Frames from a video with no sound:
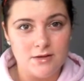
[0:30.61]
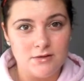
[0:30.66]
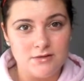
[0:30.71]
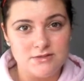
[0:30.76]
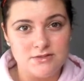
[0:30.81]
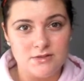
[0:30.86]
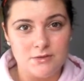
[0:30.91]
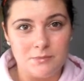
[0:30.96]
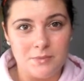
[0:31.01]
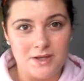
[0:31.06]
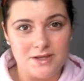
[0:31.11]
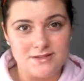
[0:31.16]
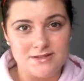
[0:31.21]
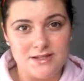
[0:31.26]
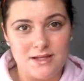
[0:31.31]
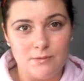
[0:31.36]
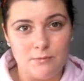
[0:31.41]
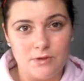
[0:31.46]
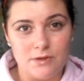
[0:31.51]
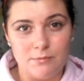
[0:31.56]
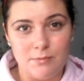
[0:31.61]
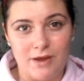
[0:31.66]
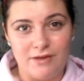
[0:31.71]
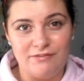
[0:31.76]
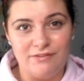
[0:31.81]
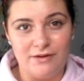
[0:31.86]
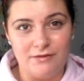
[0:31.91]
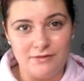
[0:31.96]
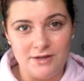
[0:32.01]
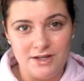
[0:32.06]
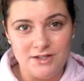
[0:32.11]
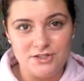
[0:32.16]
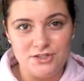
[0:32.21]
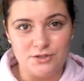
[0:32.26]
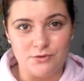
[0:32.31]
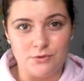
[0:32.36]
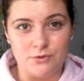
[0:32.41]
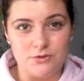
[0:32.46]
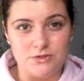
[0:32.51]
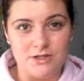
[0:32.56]
also mixed in with my
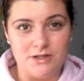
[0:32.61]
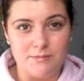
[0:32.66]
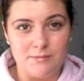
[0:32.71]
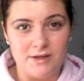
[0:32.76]
foundation routine,